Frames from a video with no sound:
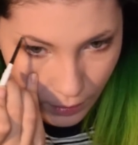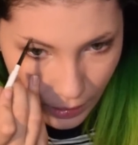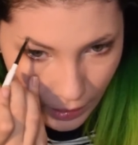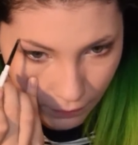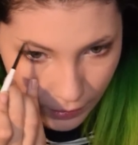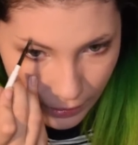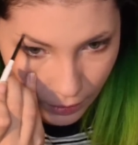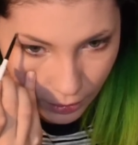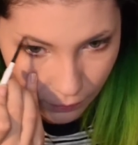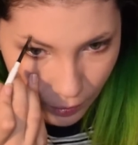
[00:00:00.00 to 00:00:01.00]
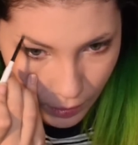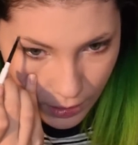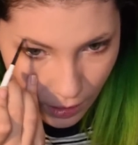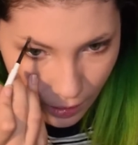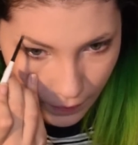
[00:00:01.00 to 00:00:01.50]
And I really only focus
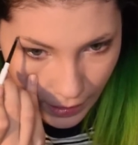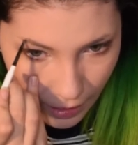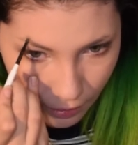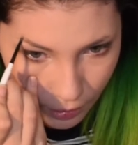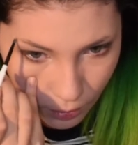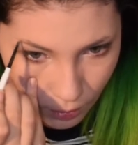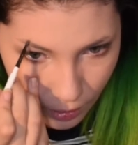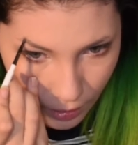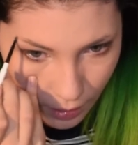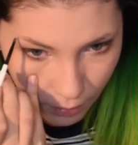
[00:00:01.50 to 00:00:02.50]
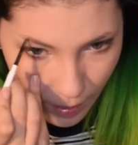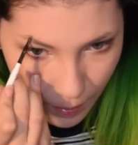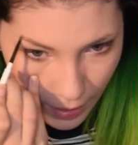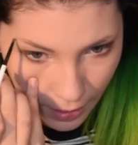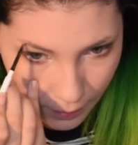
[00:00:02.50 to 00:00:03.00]
on the outer corner of my
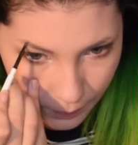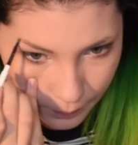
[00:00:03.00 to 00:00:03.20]
brow